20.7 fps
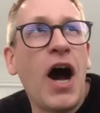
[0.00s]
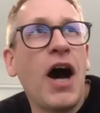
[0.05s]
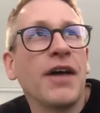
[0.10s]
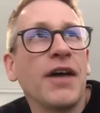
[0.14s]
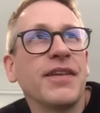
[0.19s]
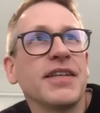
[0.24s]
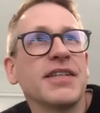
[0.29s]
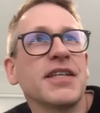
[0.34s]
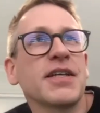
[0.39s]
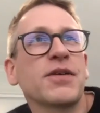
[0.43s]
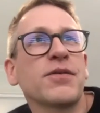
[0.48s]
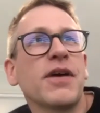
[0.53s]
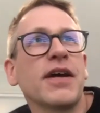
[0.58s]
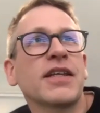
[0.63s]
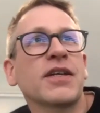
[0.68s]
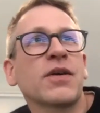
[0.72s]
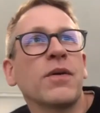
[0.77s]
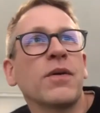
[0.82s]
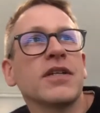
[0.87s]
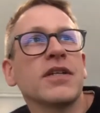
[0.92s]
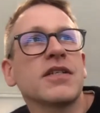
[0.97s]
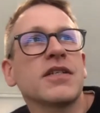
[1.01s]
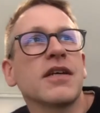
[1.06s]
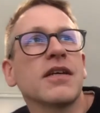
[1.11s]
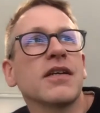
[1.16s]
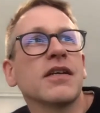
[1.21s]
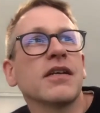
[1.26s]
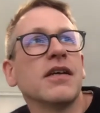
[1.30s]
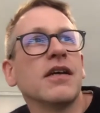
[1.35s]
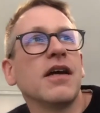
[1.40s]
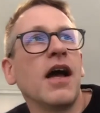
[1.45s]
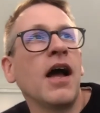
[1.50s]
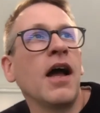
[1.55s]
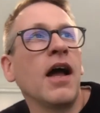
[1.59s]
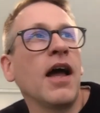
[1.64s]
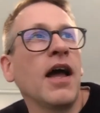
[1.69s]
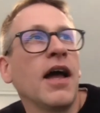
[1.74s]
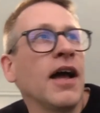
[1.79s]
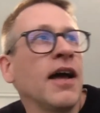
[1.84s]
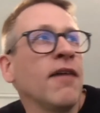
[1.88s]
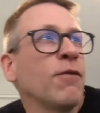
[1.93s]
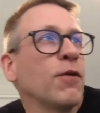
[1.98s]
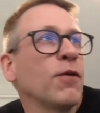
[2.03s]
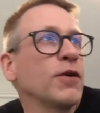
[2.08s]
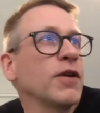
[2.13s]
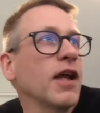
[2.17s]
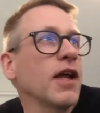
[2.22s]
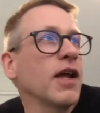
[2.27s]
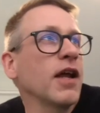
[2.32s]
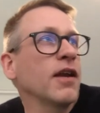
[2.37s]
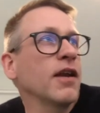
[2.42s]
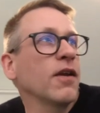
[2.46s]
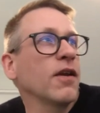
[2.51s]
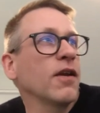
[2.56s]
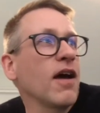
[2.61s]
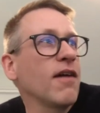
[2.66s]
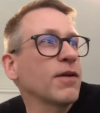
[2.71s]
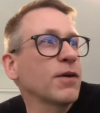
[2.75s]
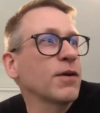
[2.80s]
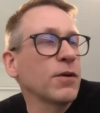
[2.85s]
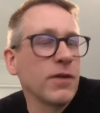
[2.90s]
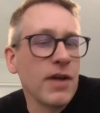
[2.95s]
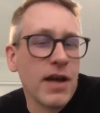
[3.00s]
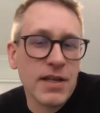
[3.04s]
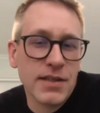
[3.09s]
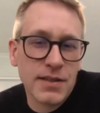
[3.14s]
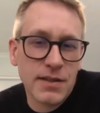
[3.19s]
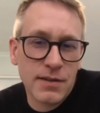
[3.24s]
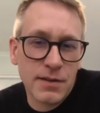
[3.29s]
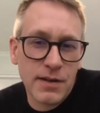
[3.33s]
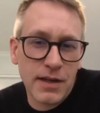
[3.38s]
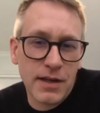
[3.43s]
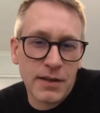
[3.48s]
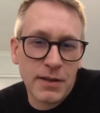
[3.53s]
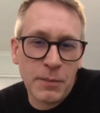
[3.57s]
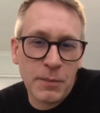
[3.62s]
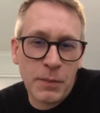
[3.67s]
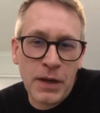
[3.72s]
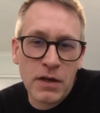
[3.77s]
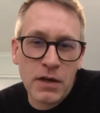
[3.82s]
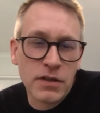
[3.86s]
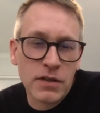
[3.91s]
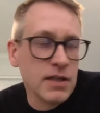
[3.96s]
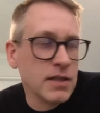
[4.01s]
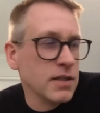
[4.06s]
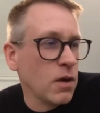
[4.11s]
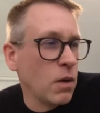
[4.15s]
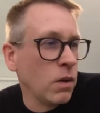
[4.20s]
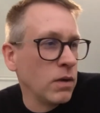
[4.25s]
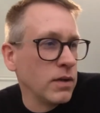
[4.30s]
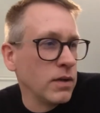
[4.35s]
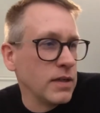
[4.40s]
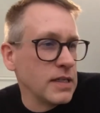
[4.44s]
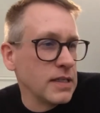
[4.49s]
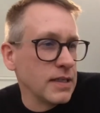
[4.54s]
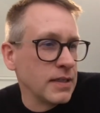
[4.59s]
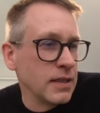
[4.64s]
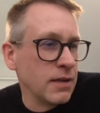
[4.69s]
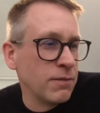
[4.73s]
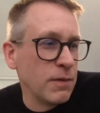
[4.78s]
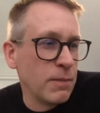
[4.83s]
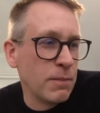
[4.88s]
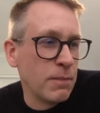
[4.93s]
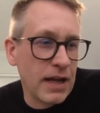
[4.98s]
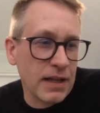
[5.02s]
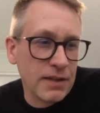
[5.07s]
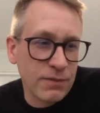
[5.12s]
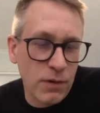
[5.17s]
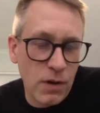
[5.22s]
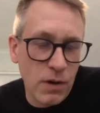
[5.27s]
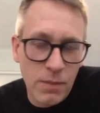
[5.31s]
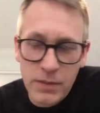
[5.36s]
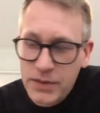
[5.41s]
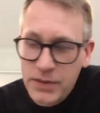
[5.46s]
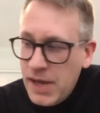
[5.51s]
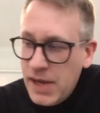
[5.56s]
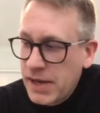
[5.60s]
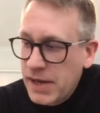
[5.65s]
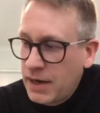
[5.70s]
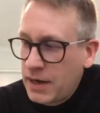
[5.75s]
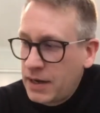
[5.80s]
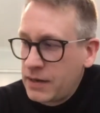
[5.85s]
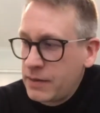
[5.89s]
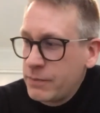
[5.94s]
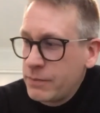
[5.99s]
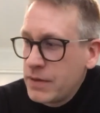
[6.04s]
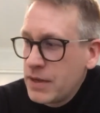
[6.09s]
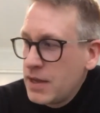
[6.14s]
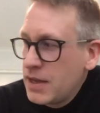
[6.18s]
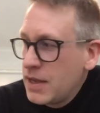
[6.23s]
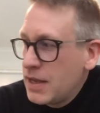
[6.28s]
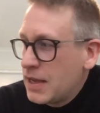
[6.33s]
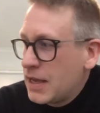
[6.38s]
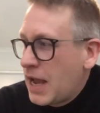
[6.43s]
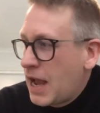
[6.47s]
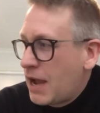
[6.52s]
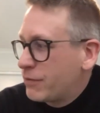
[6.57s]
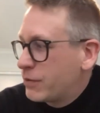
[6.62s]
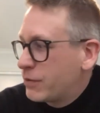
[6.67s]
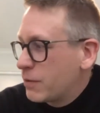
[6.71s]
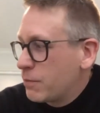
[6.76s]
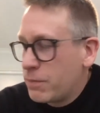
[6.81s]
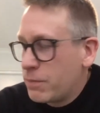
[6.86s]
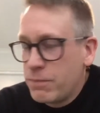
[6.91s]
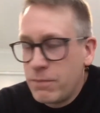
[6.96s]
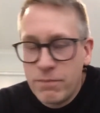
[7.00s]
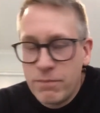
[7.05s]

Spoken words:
That's a great question. Unfortunately, I don't have a good answer to that because it's all these different platforms, and I have to,